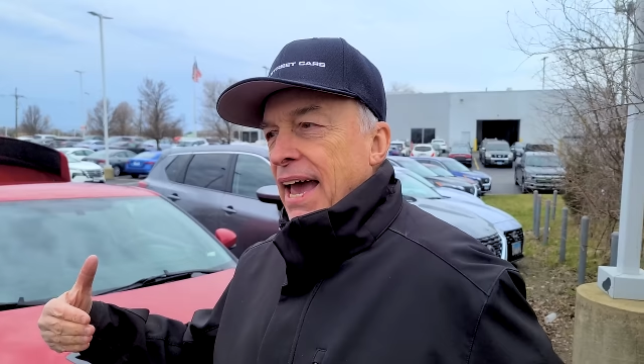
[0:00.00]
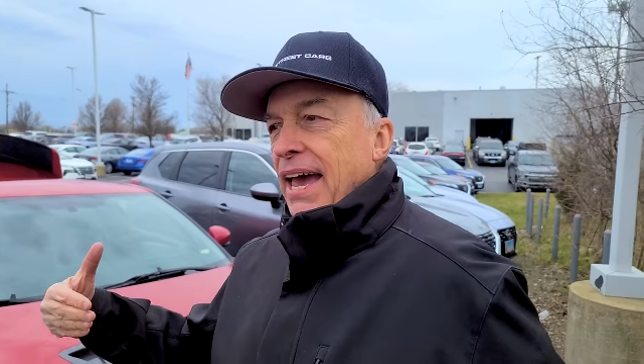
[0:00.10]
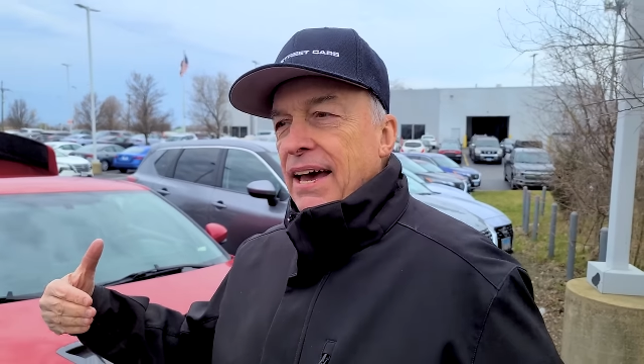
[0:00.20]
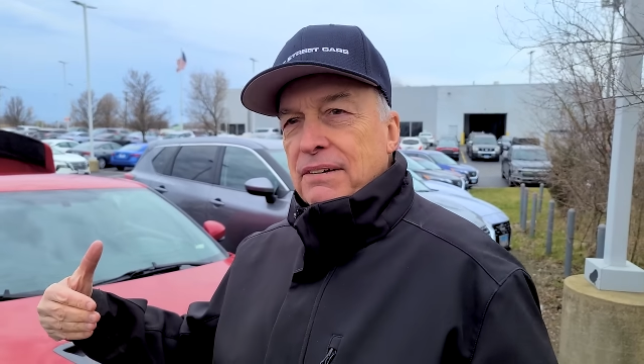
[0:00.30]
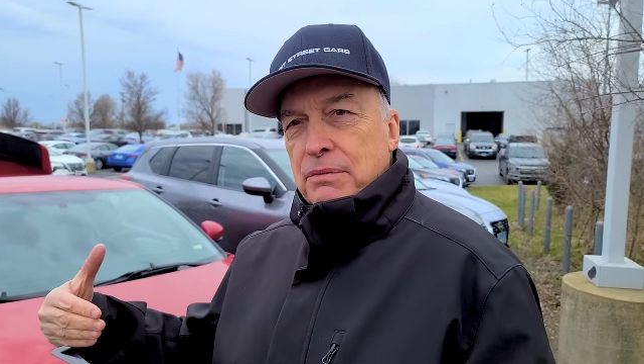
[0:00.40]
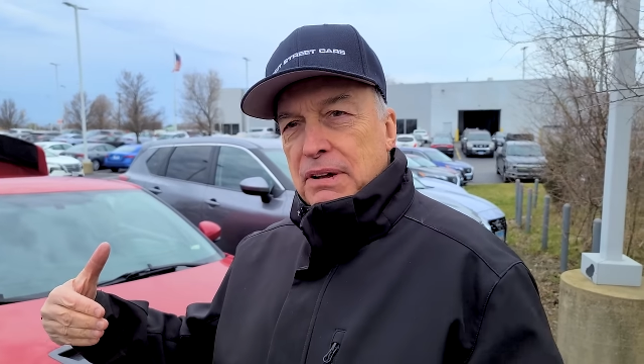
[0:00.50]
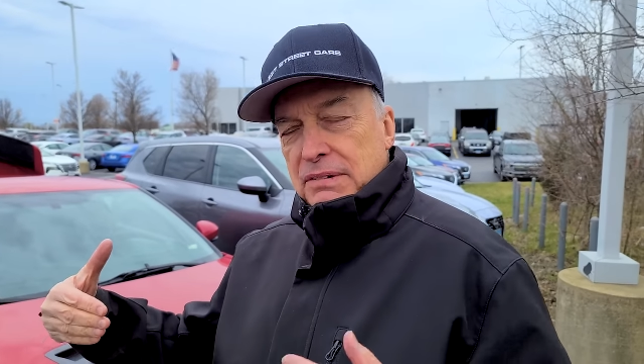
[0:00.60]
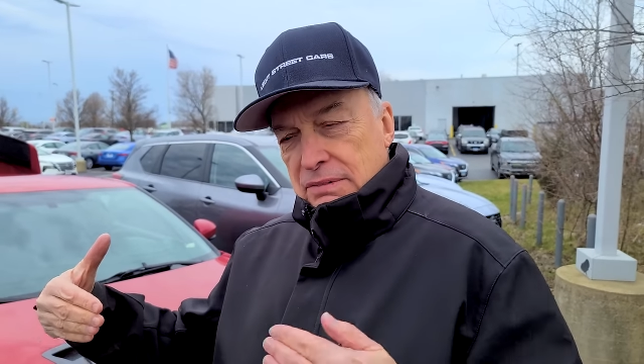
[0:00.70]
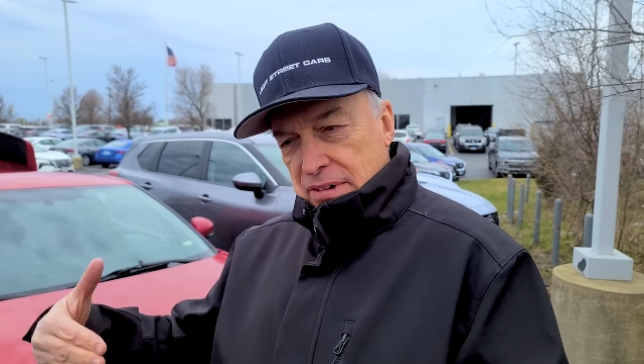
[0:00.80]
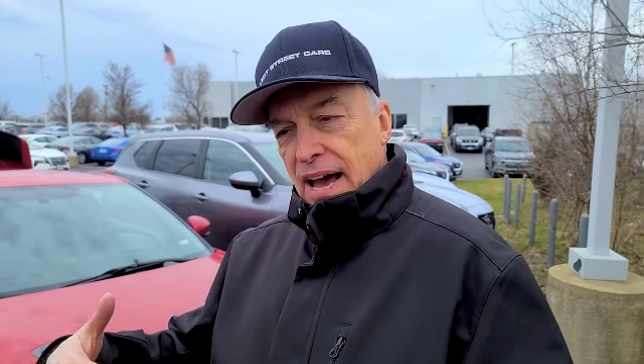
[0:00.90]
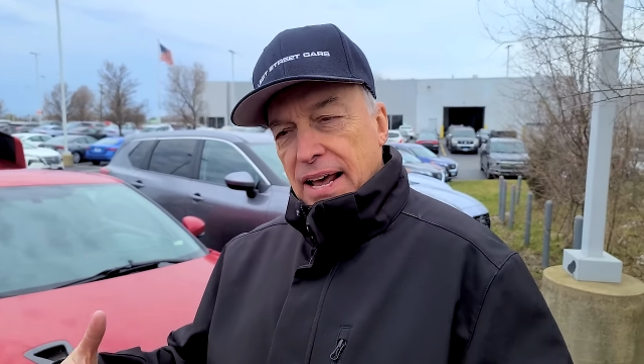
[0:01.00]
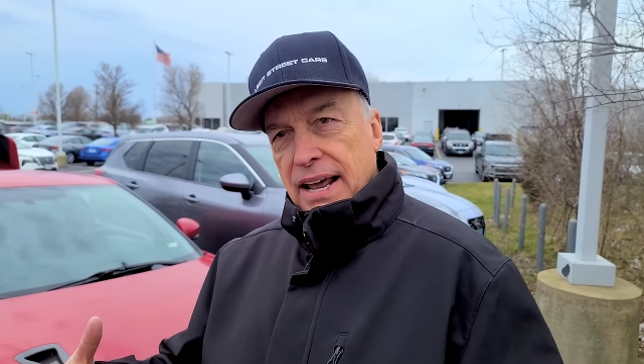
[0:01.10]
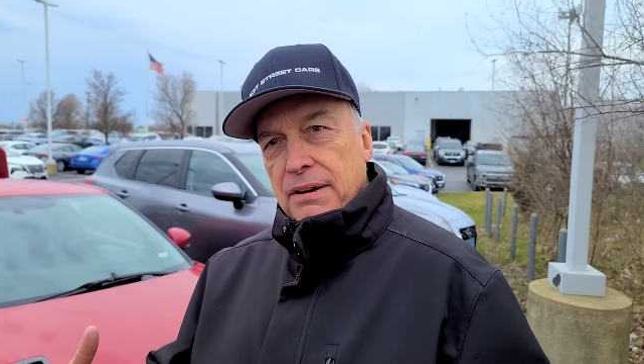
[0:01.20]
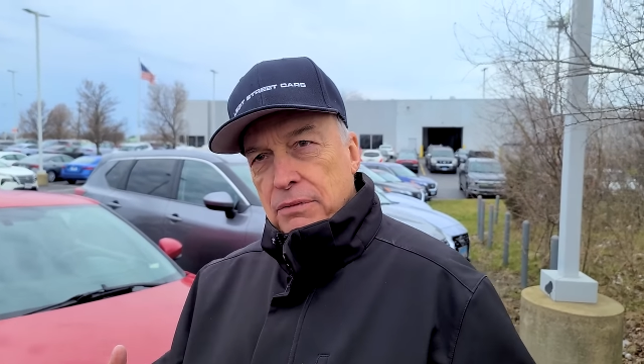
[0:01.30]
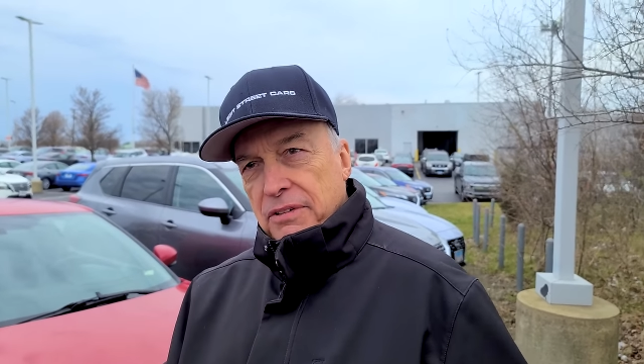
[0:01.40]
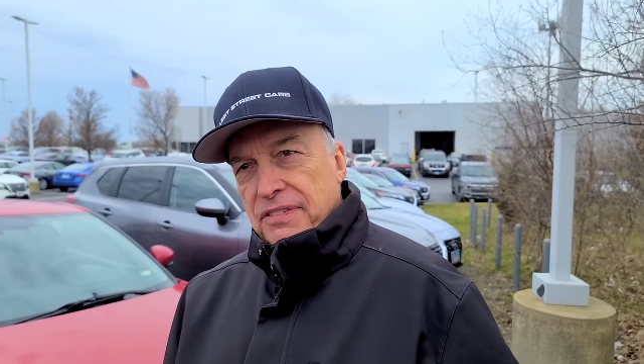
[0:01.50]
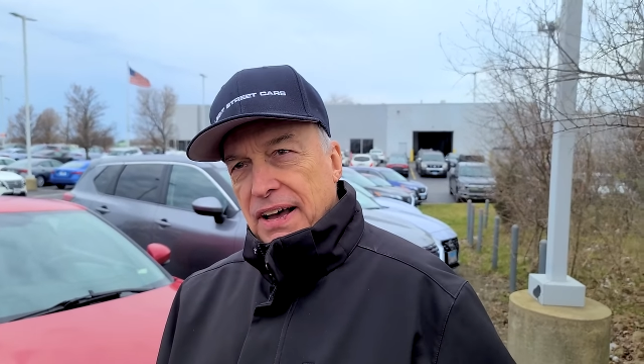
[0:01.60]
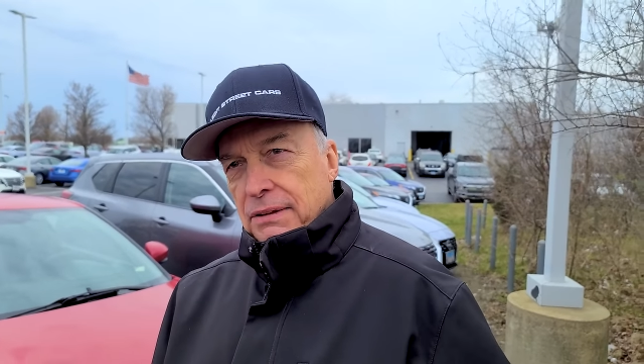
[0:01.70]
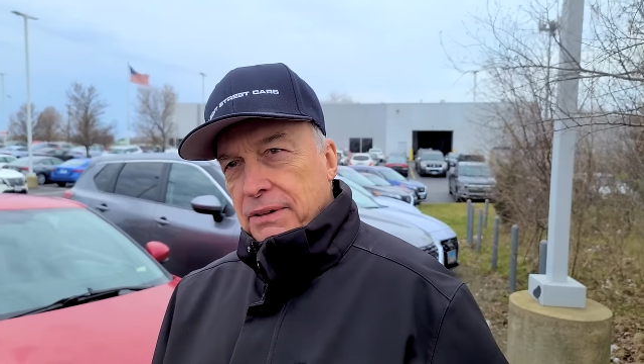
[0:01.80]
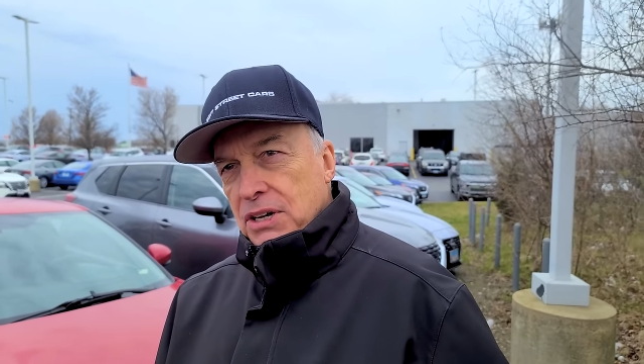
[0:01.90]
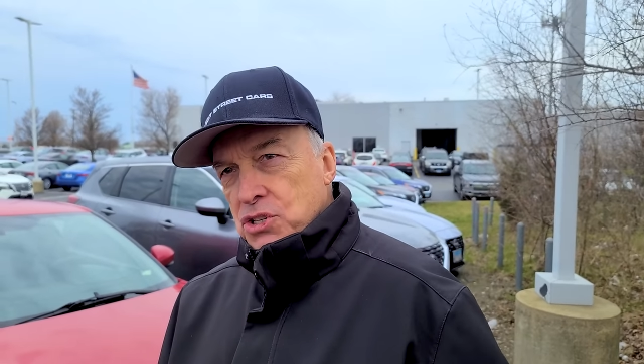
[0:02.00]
and we got on, we're following a